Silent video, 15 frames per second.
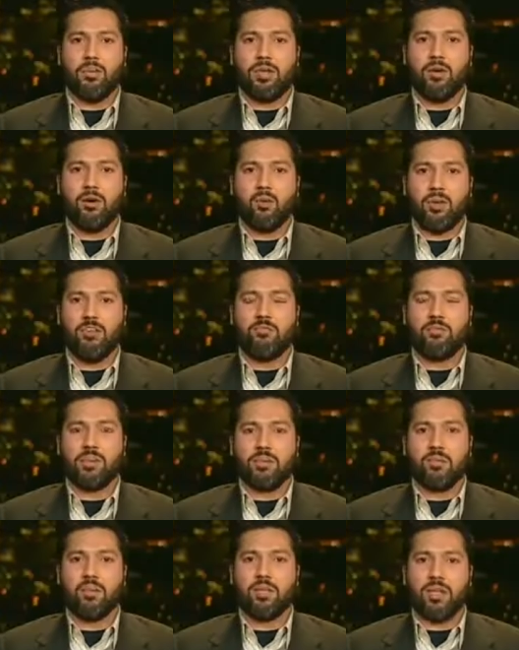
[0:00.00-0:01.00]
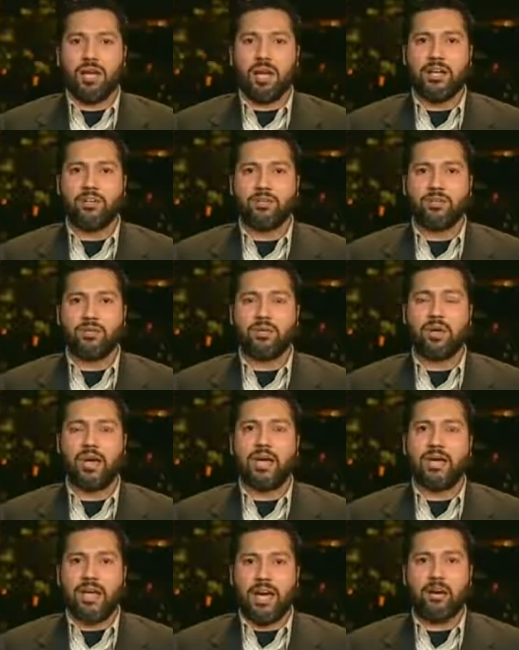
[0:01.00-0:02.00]
you know, we've been lied to,
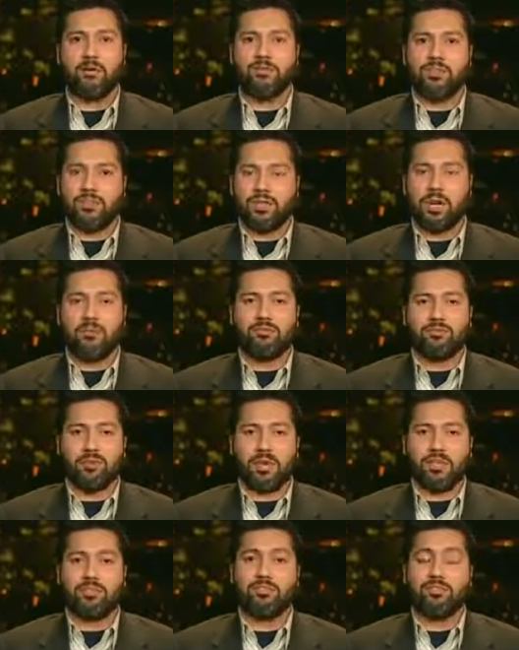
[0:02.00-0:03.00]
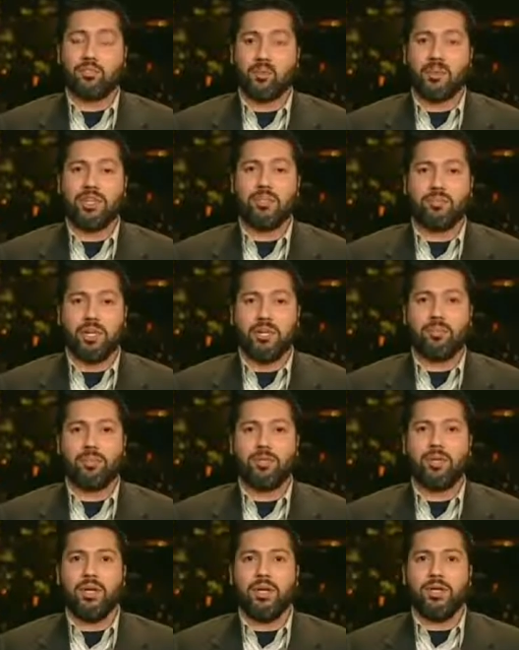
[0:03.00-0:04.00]
and now is the time for us, for we the
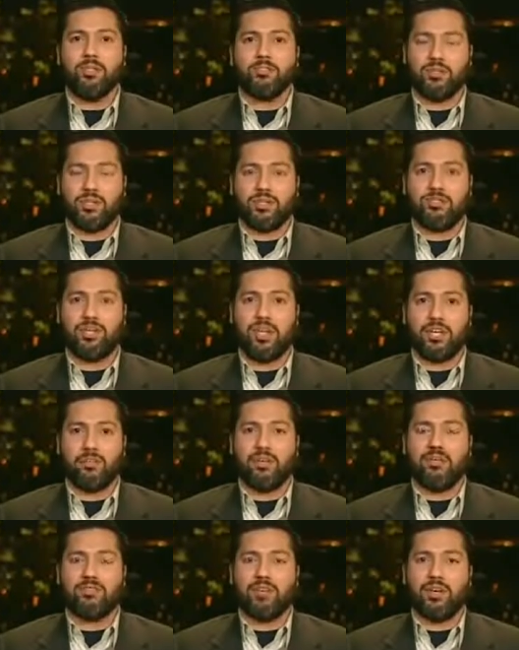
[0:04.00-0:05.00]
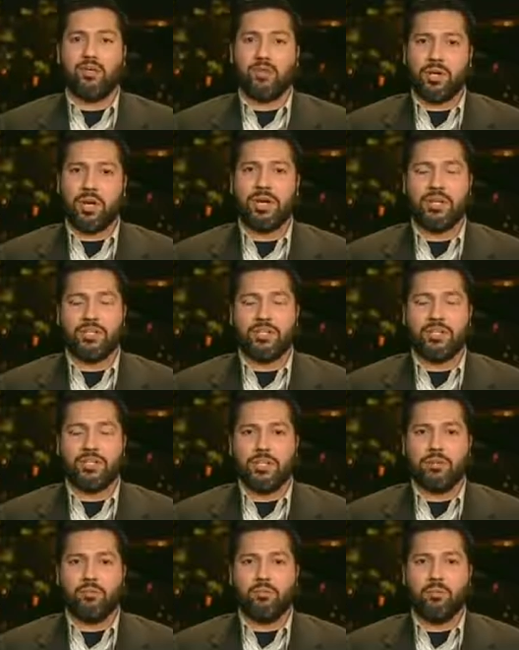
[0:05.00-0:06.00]
people, to really stand up and say, we're not going to
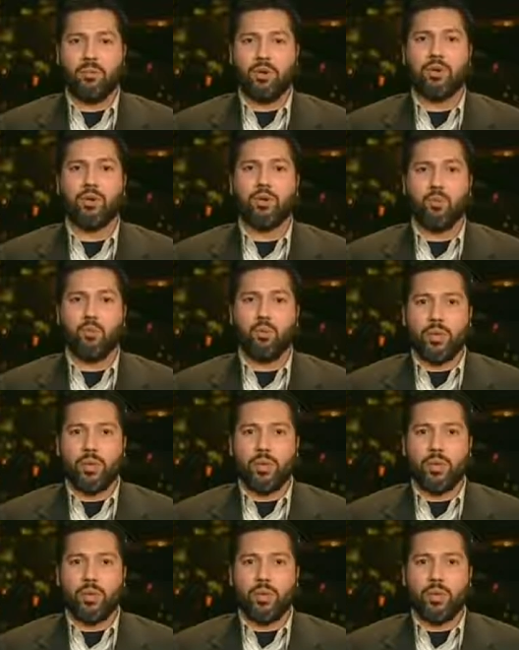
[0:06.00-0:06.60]
take it anymore.